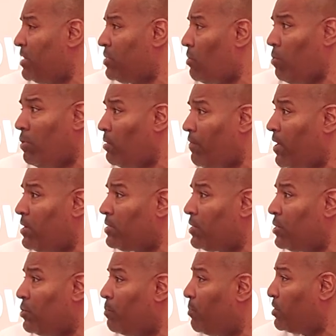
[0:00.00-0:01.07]
as all of us.
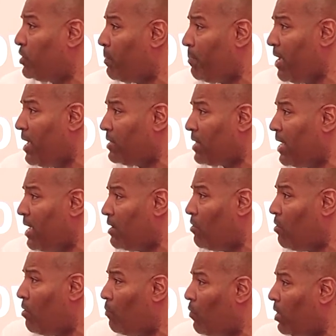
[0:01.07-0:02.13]
You put your pant leg
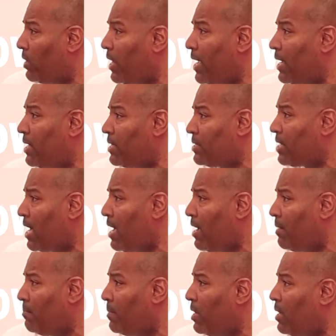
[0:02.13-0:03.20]
on one leg at a
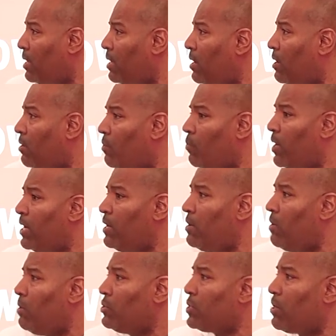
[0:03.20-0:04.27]
time. Where did it
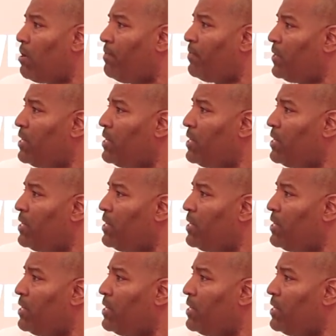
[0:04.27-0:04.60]
all start for